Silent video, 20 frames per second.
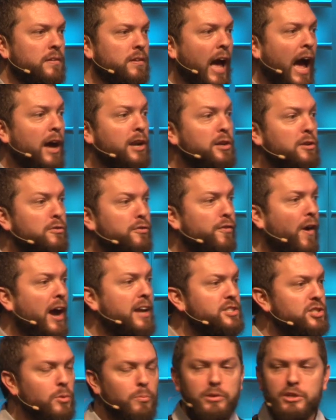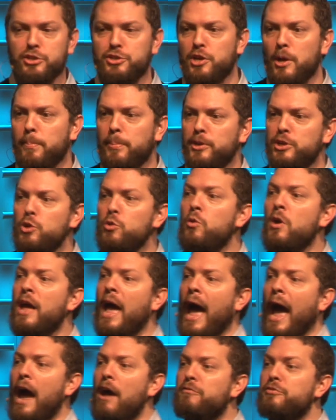How do you find someone to shepherd you?
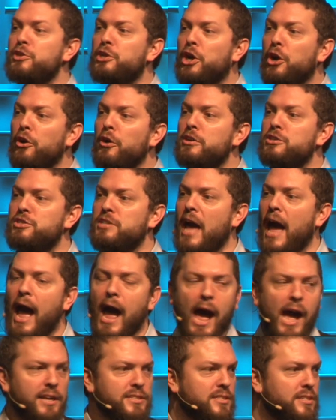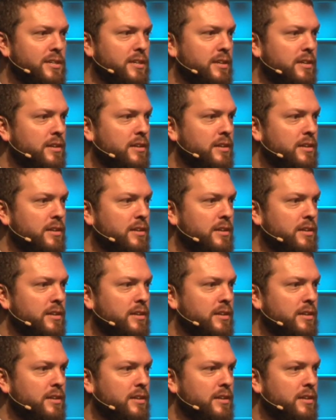Have the courage to ask.